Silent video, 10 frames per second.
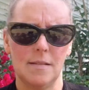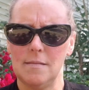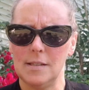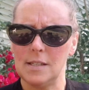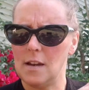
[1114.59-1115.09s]

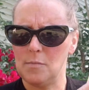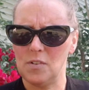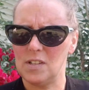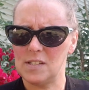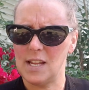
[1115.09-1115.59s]
This kind of
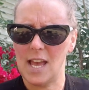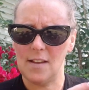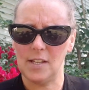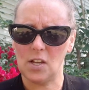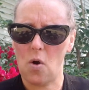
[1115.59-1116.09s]
book doesn't
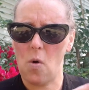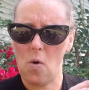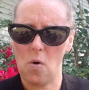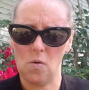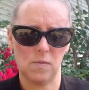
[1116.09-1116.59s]
have like a
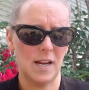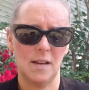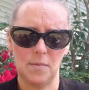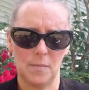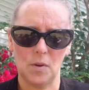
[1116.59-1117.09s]
whole
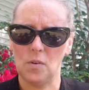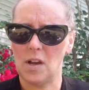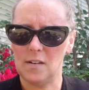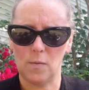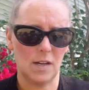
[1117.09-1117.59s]
write-up about
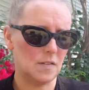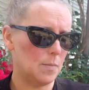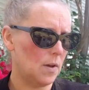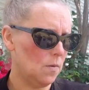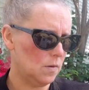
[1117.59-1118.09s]
kind of what it's
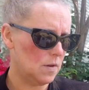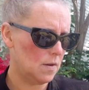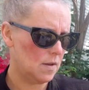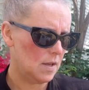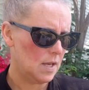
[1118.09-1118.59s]
about,
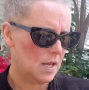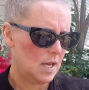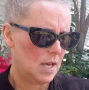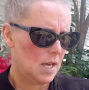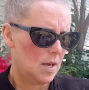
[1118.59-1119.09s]

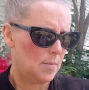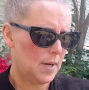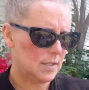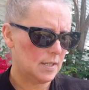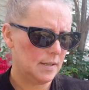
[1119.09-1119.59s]

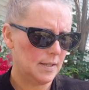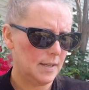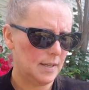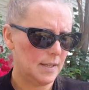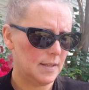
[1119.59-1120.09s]
but
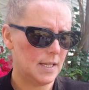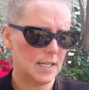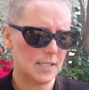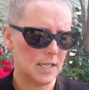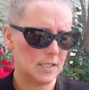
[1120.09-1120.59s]
then it
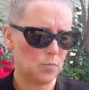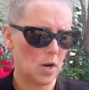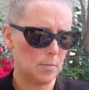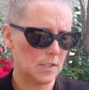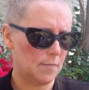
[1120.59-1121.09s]
says a
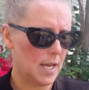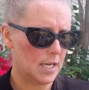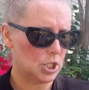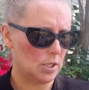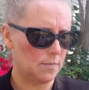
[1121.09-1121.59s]
promise of
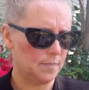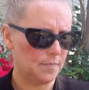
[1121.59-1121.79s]
passion,